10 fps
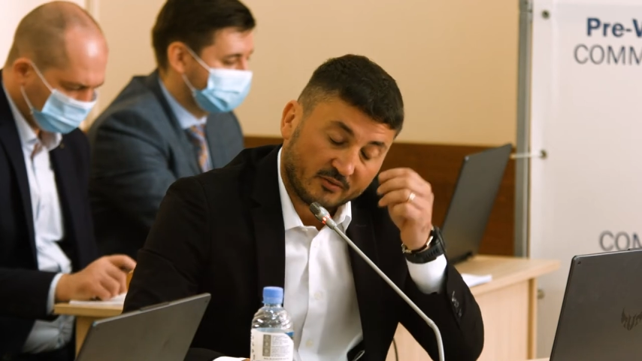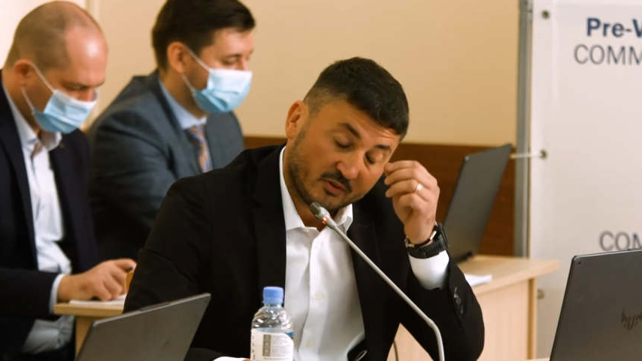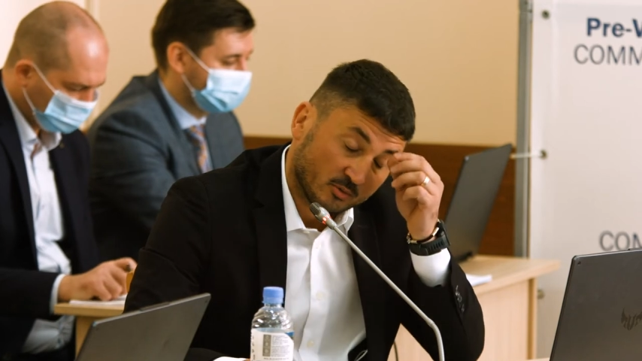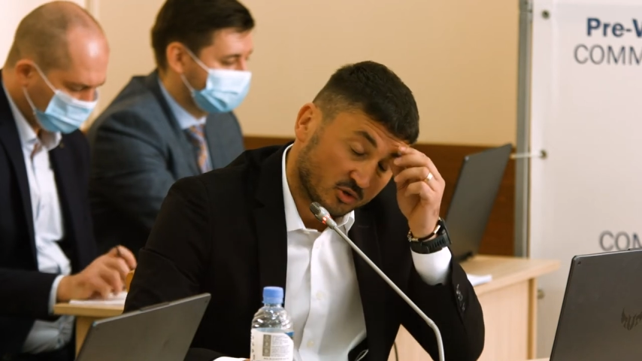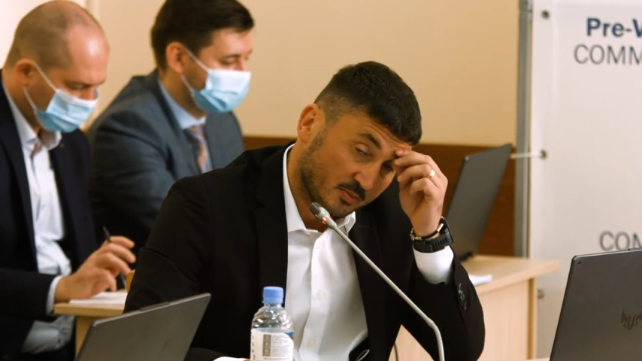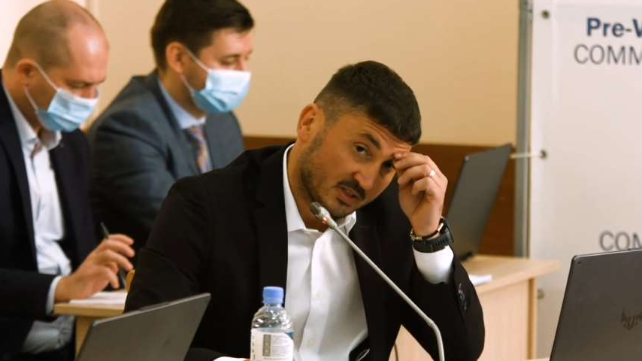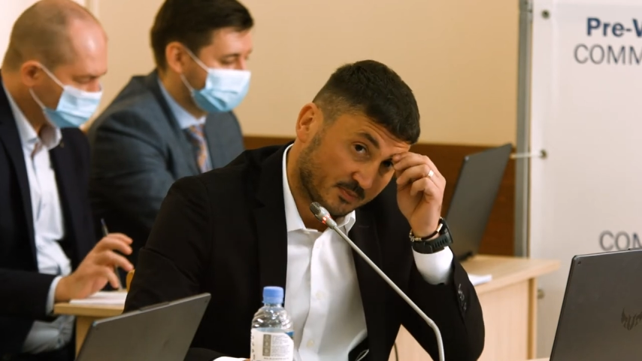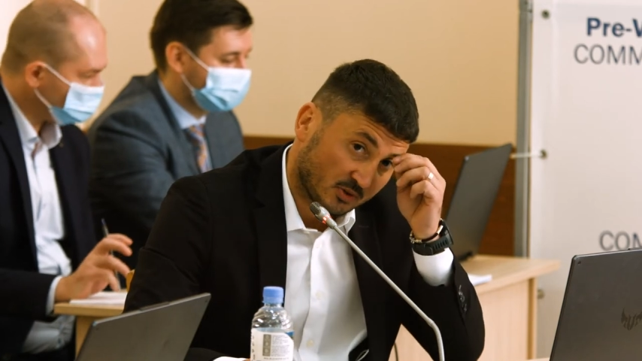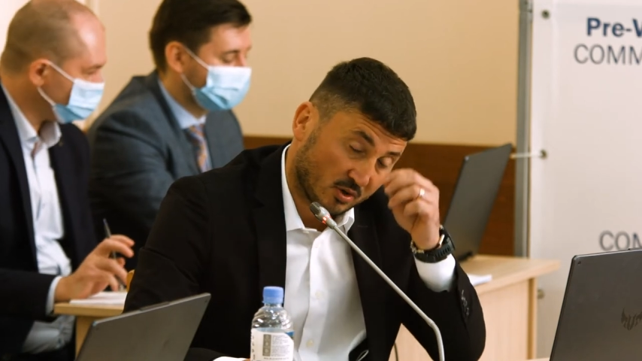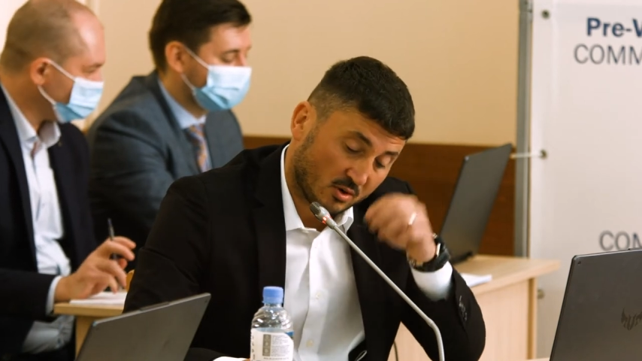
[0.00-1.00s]

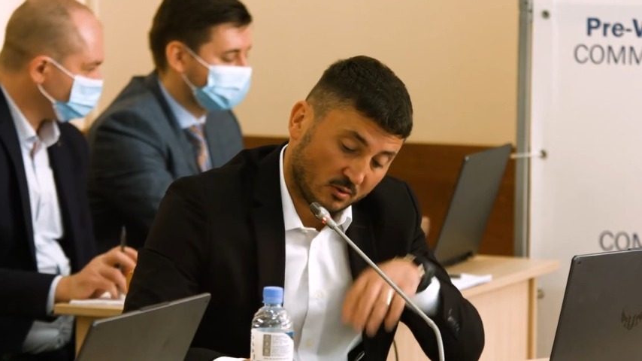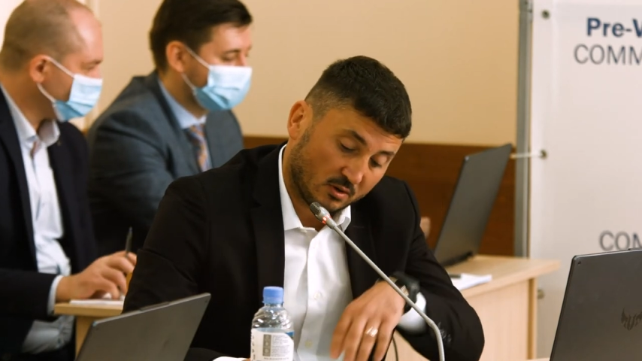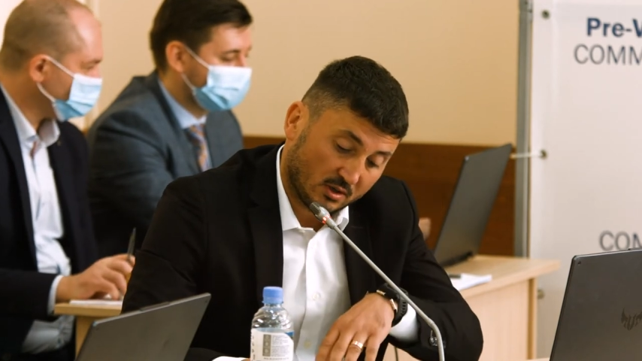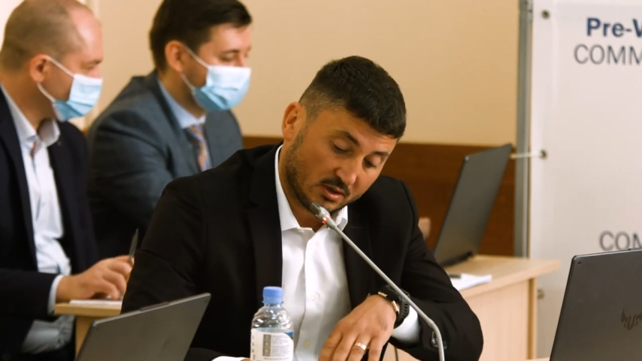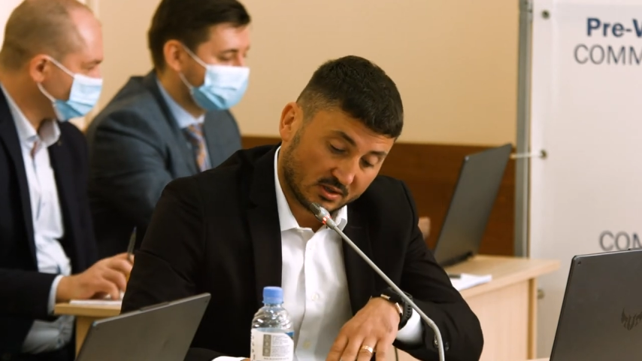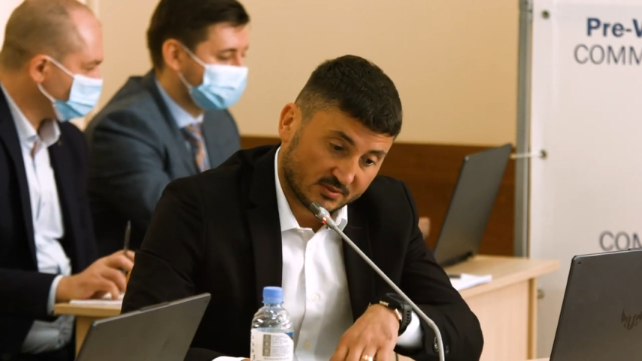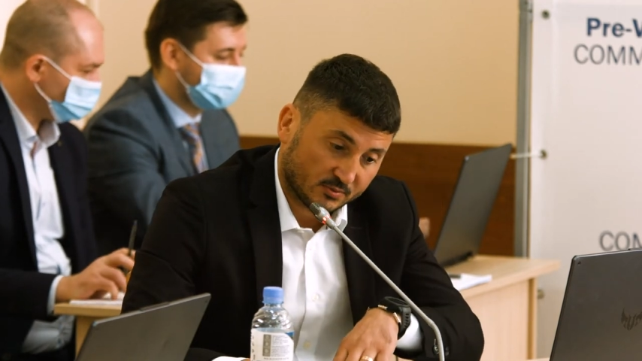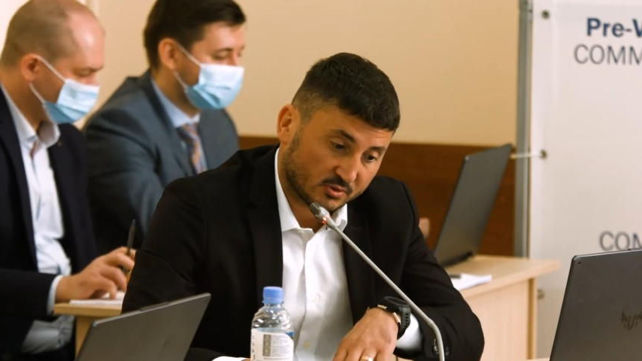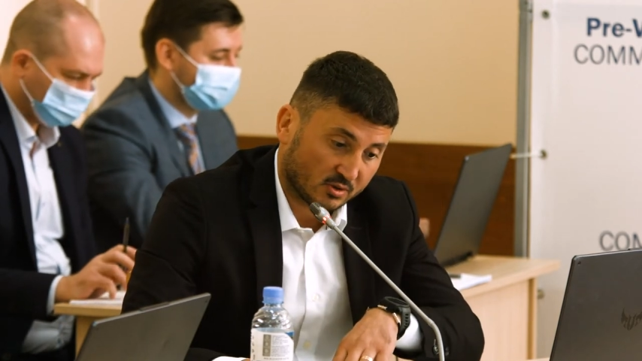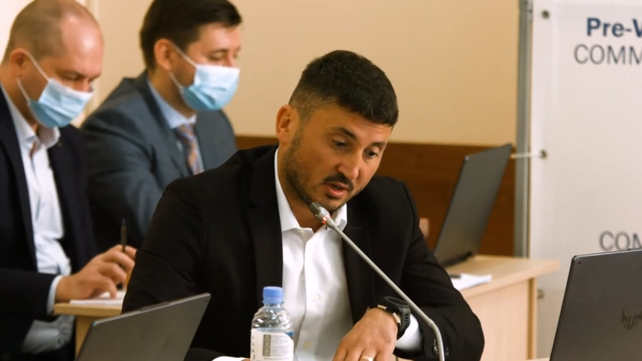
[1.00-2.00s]
Speaker 1: additional income
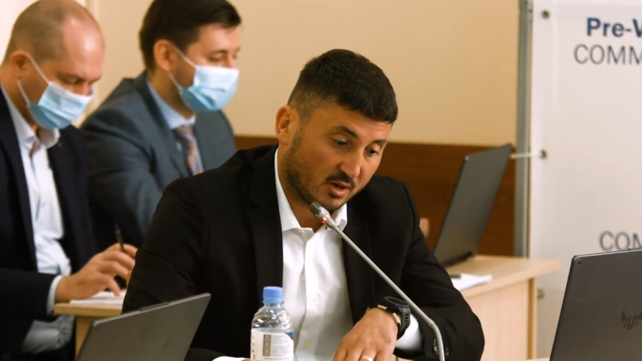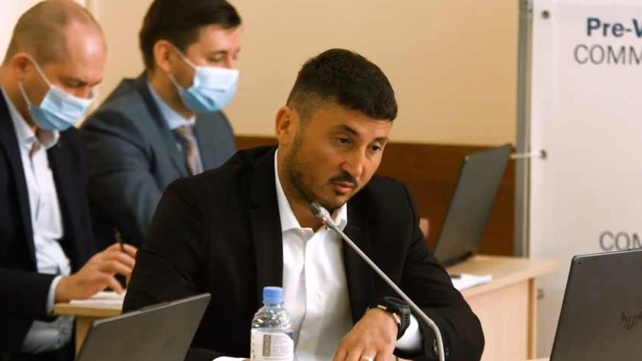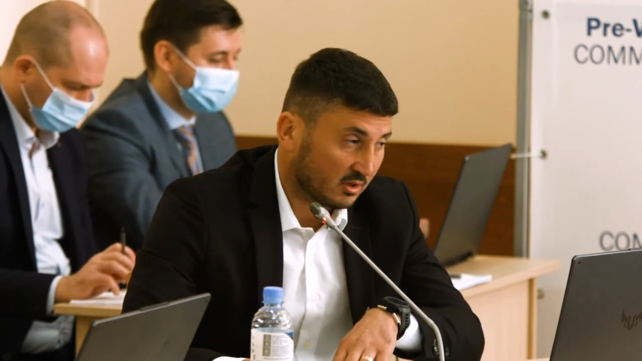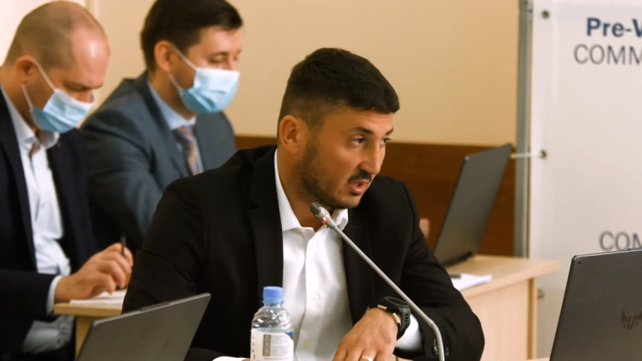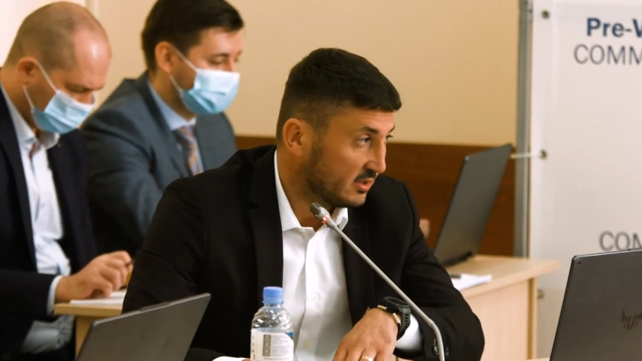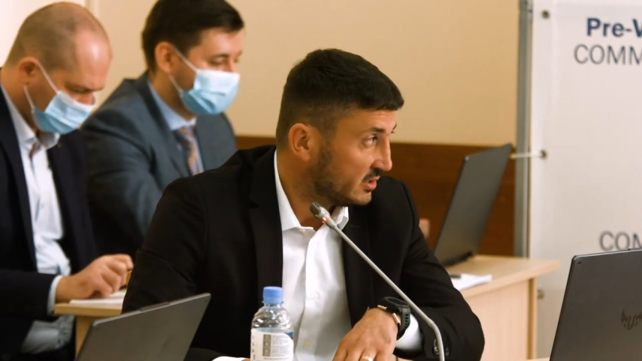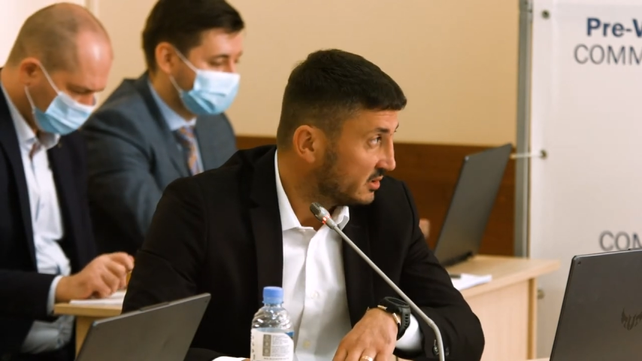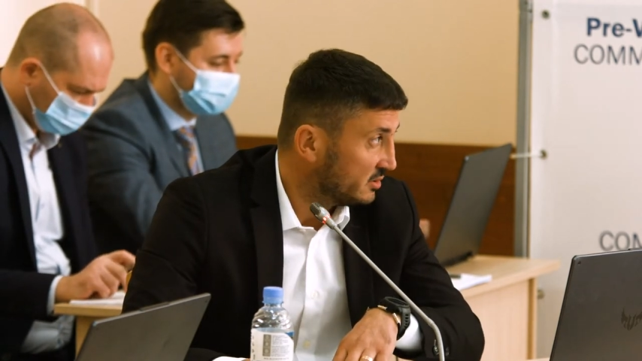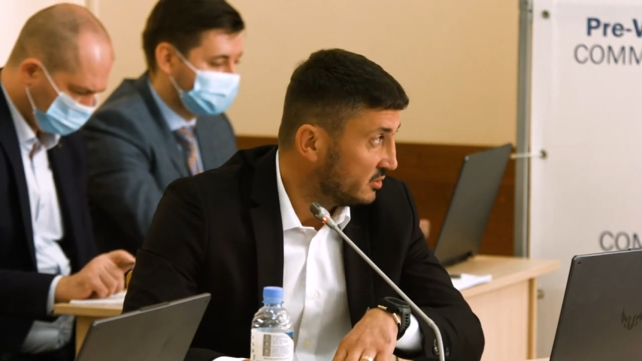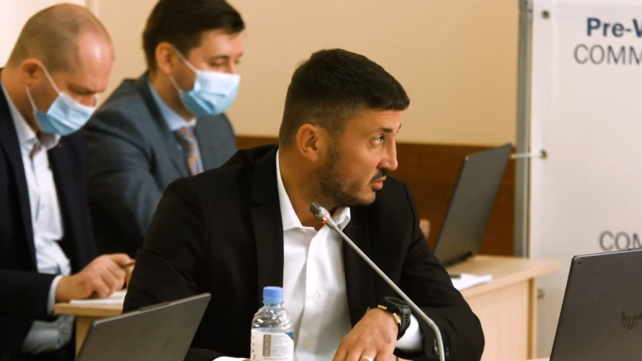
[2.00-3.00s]
whatsoever. Madam
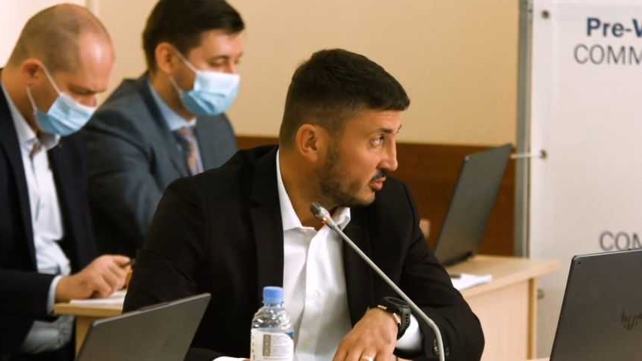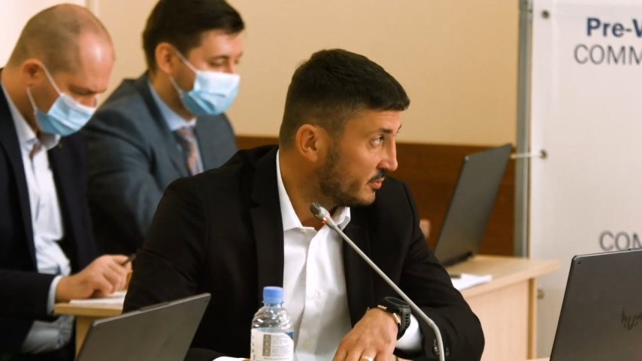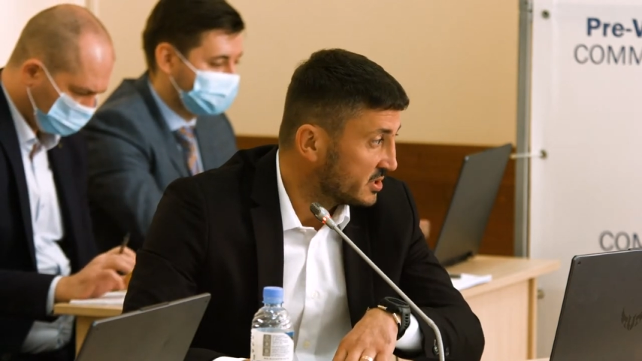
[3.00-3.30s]
Mitrofan, thank you